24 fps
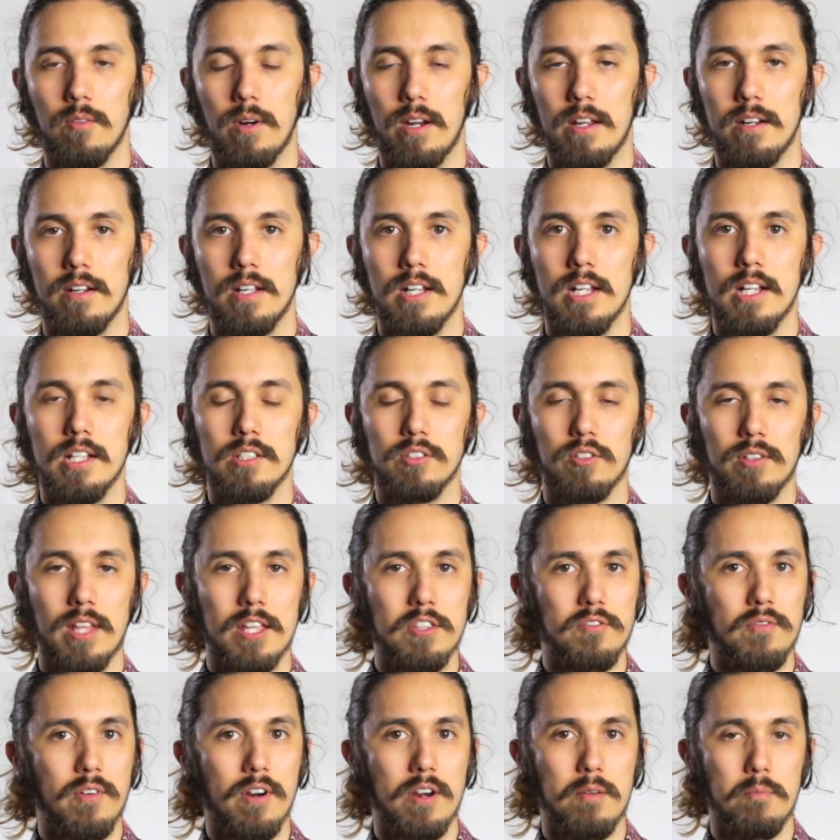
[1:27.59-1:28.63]
right? So
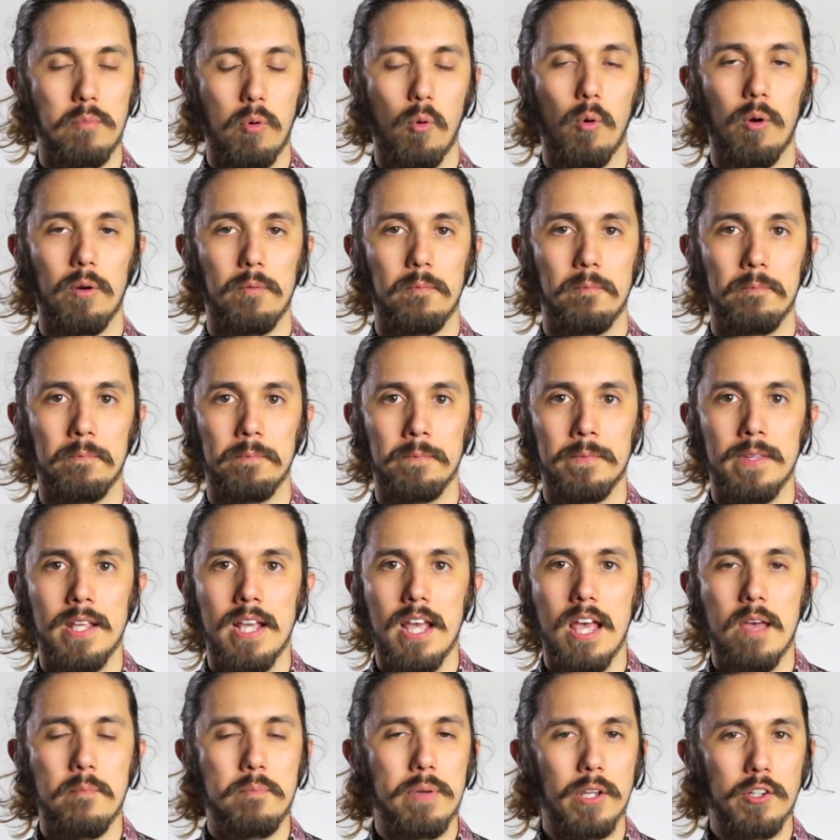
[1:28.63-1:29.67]
that's very important.
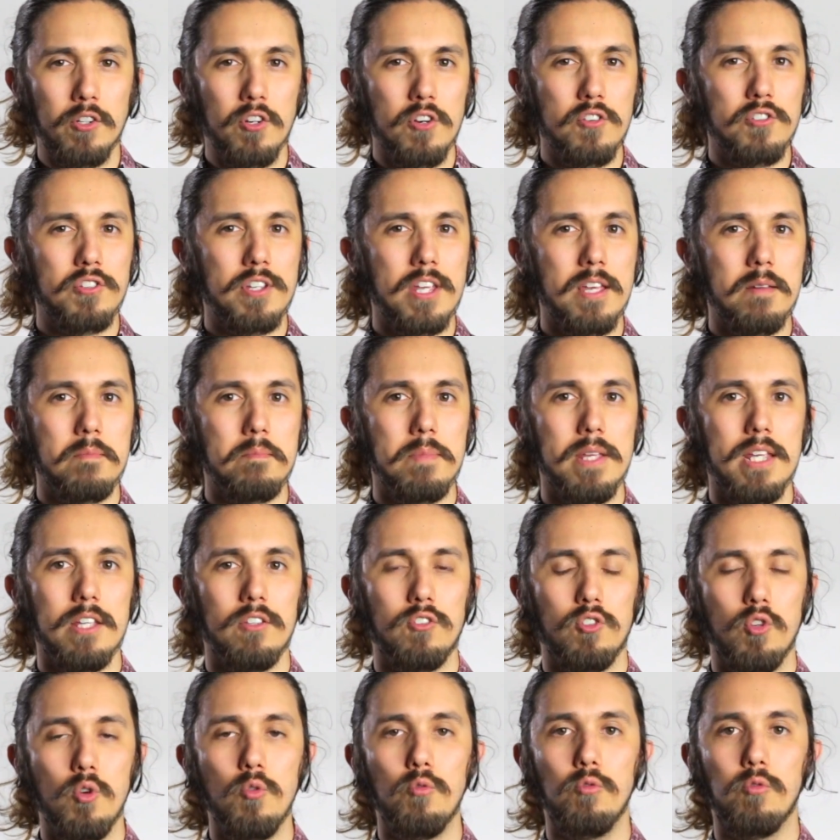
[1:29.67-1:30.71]
And pictures can be
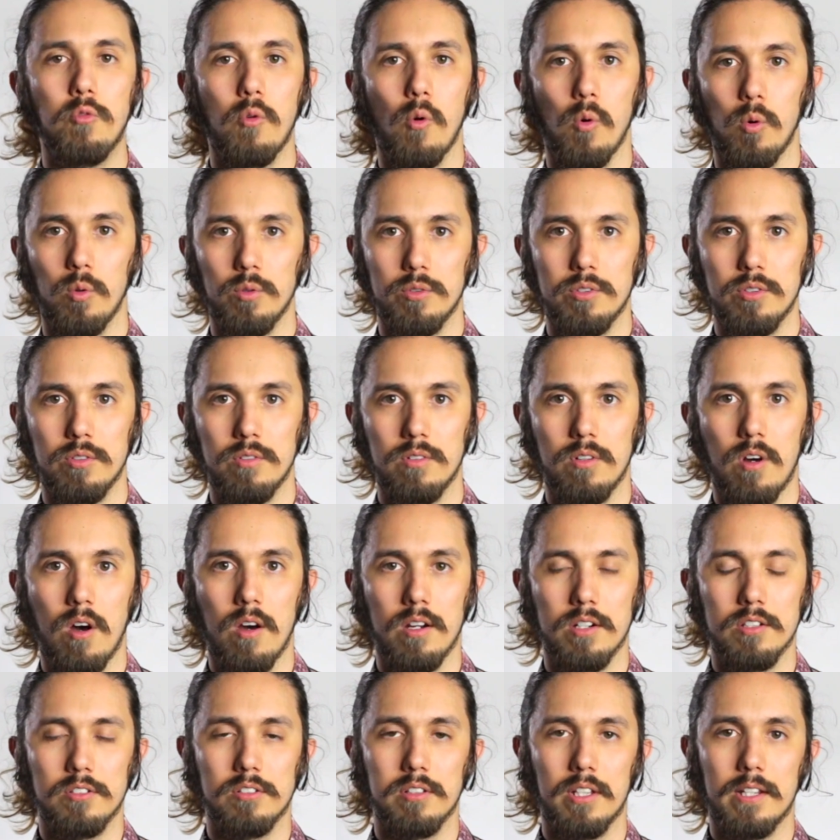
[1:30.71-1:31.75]
twofold,
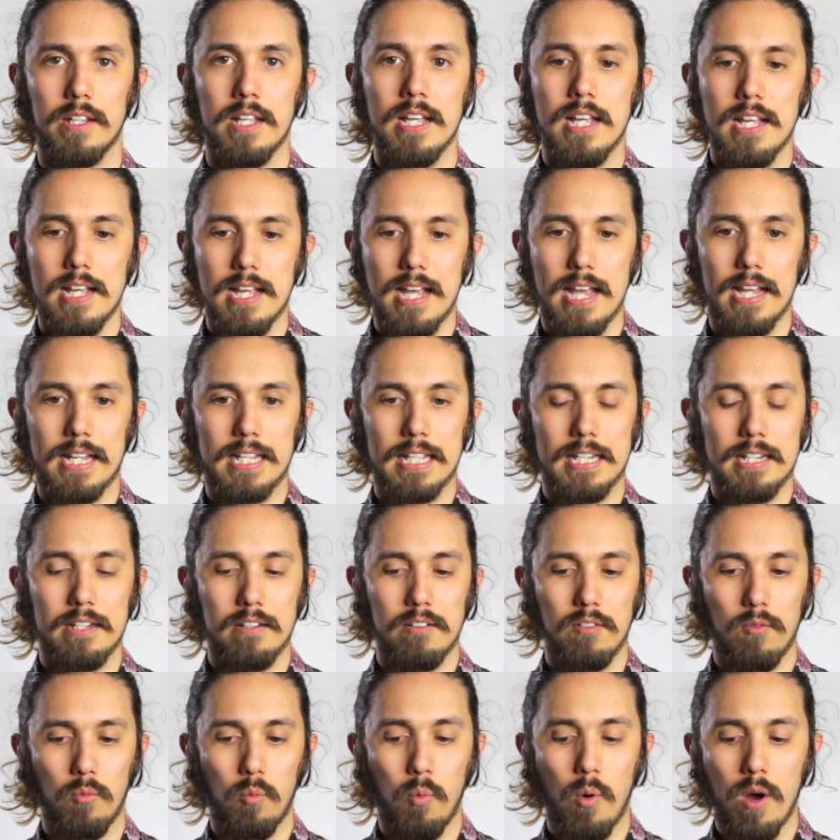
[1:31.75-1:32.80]
honestly. It can,
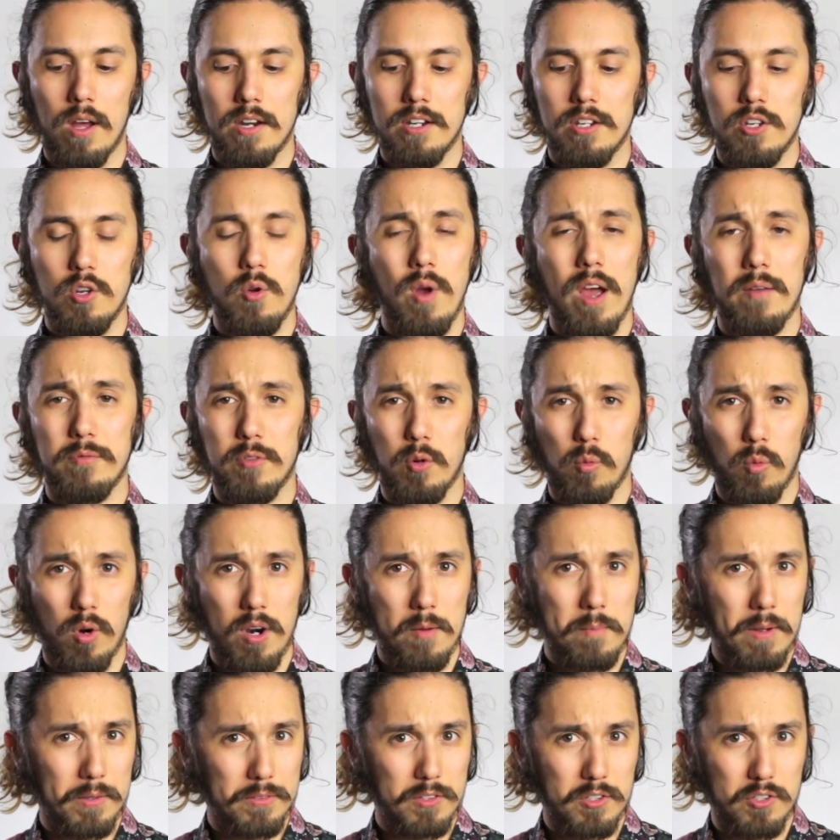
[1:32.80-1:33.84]
one, you have to
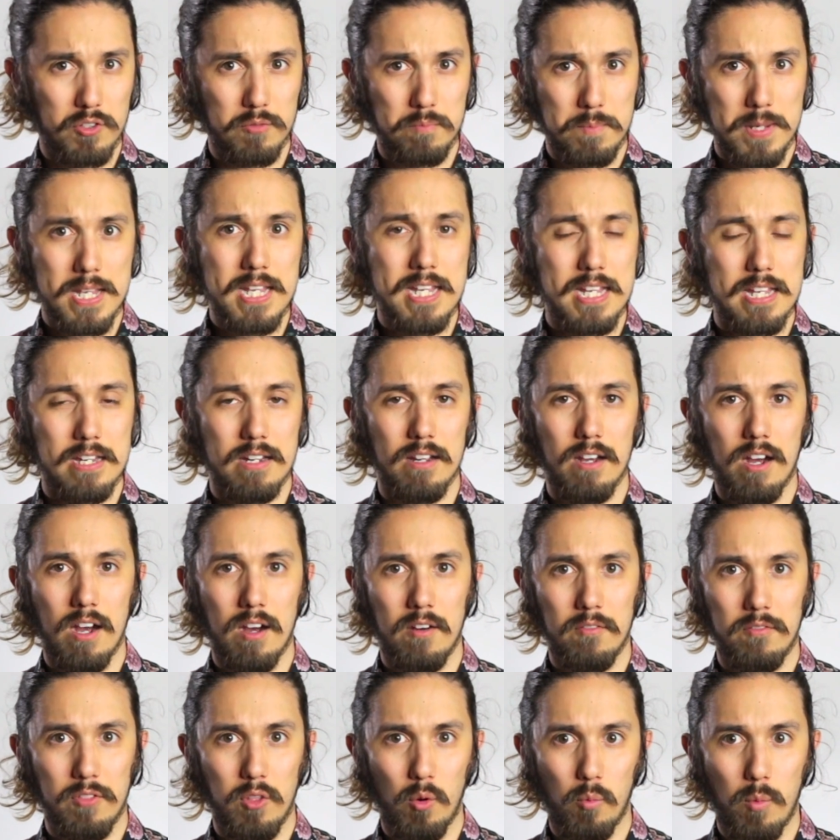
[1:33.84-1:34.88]
worry about the speed
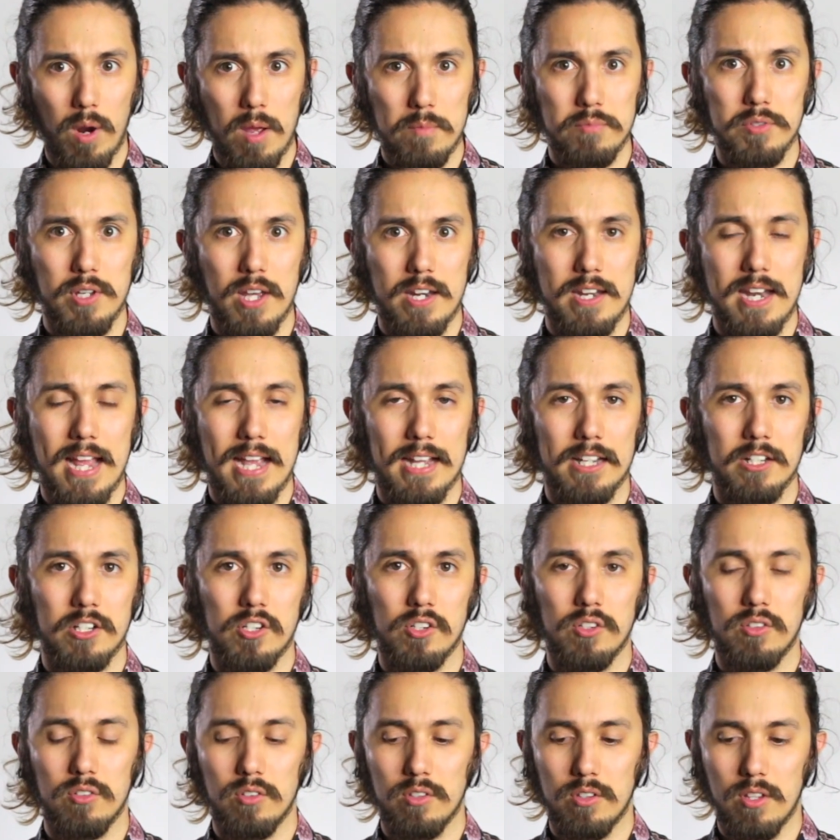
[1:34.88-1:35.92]
of the website,
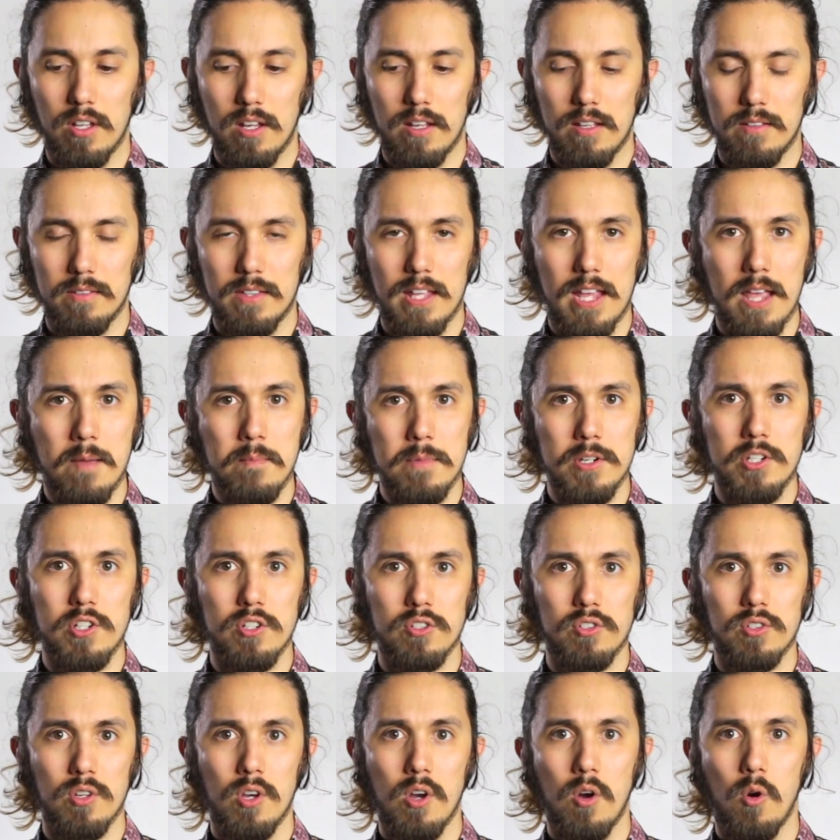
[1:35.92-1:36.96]
and the
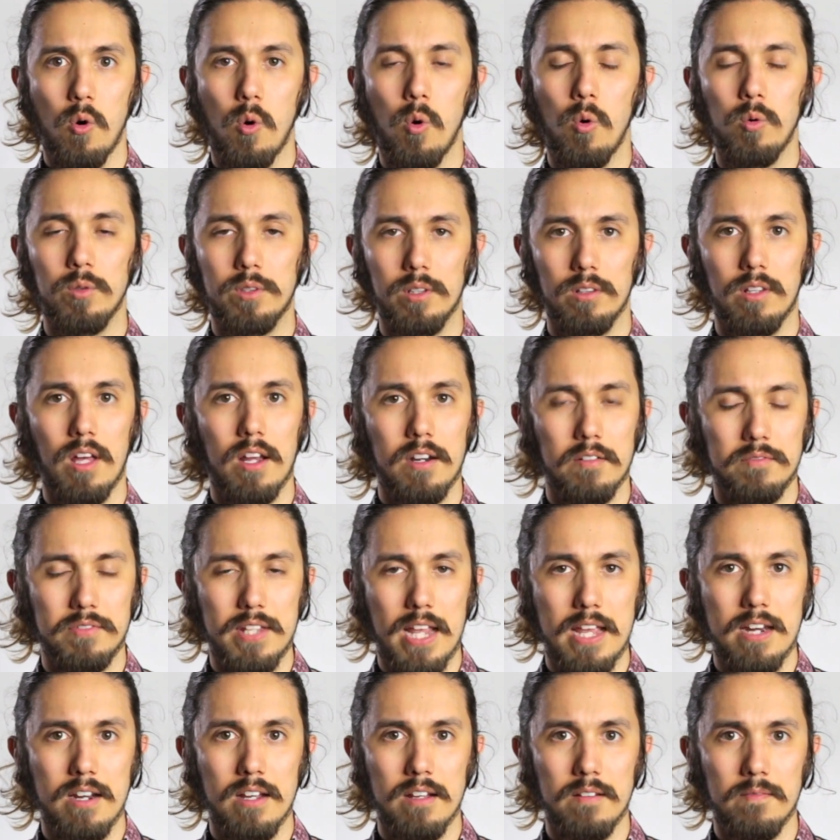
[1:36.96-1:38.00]
images hold a lot of
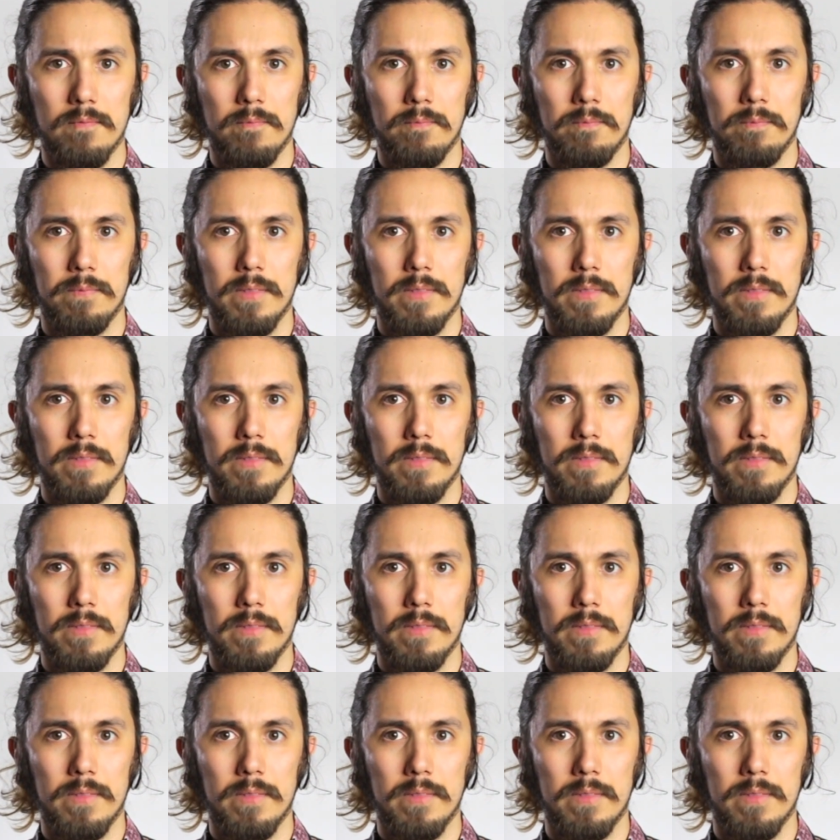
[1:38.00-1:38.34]
data,